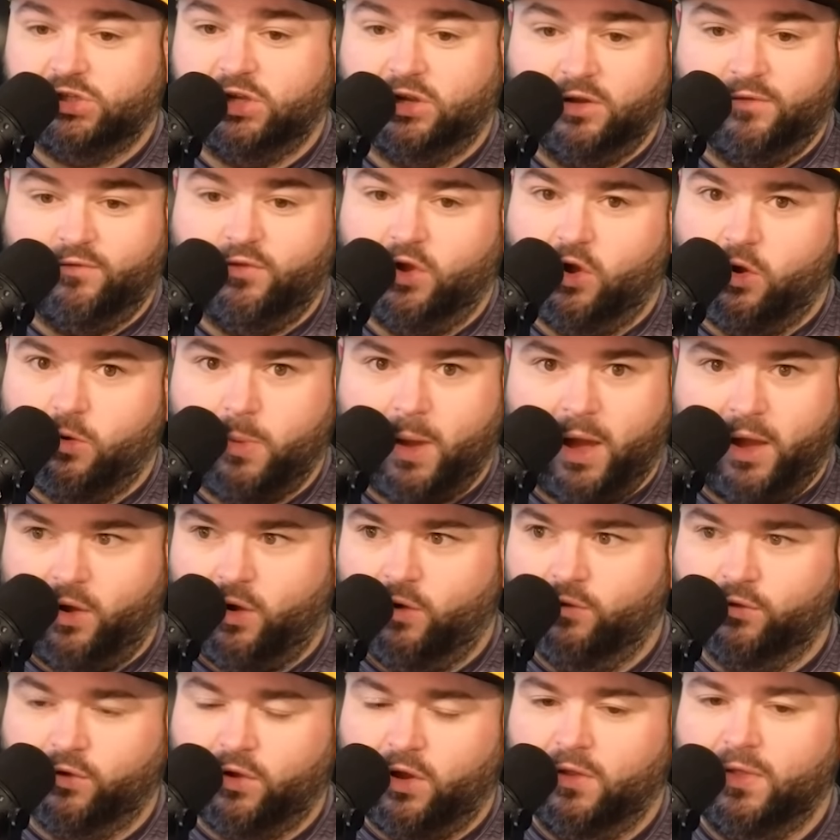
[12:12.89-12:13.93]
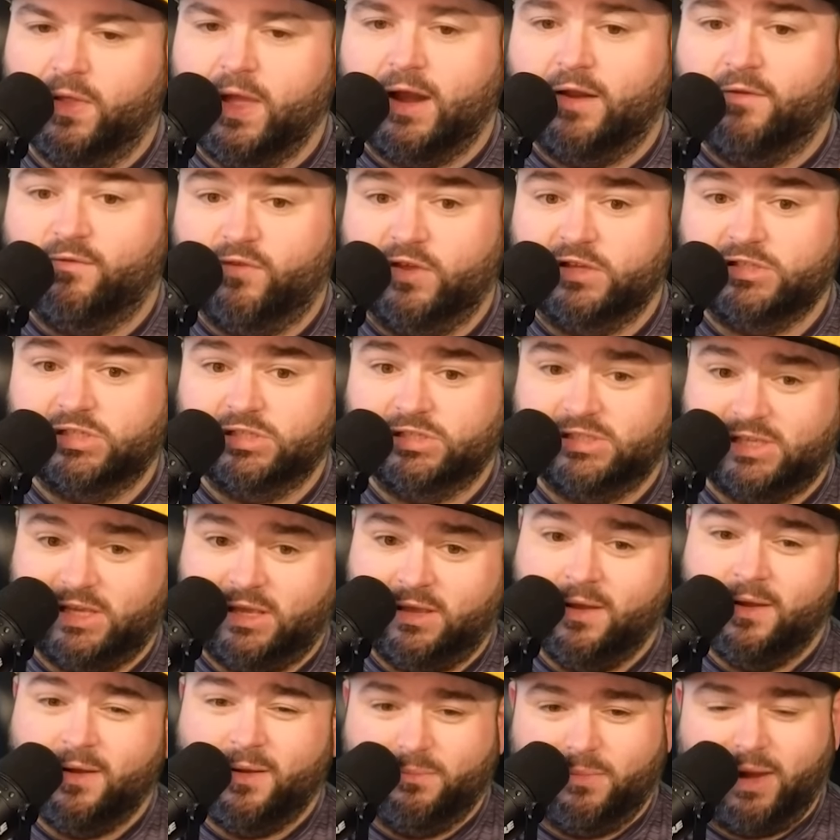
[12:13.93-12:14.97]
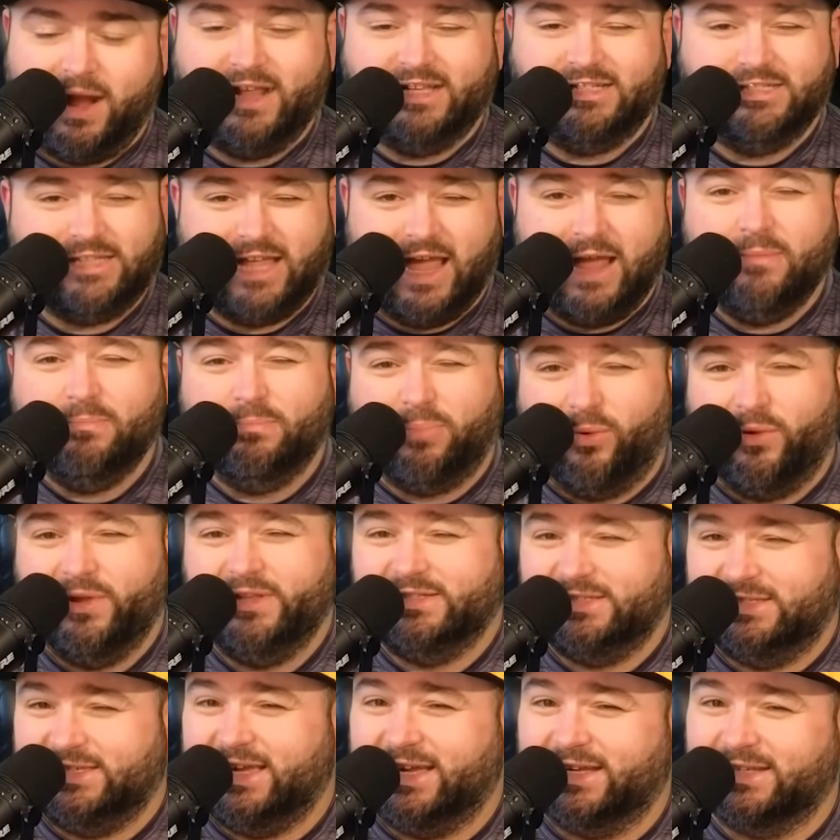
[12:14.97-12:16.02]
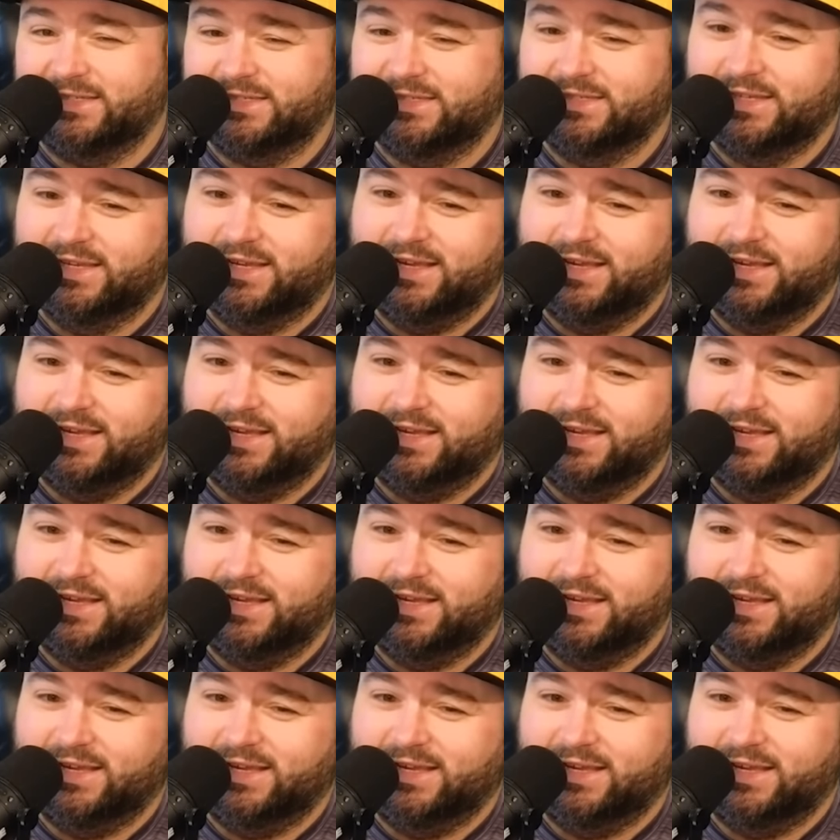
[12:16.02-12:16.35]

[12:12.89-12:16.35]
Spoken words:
year if you go by overall net efficiency, -10.6.